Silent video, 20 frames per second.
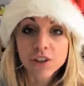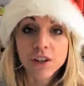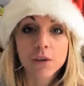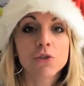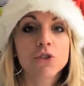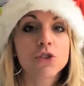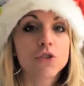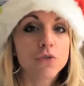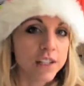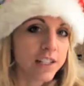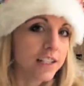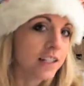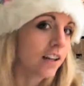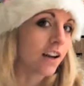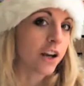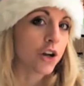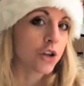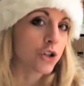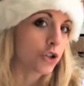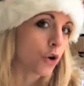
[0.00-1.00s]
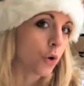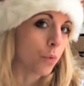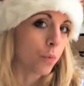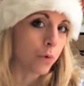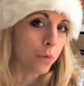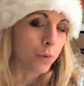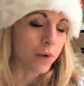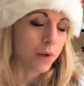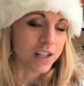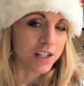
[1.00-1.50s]
they were treated like a shop
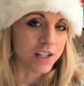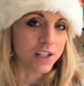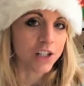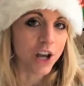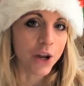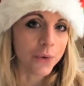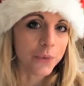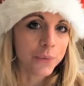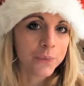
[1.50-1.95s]
window.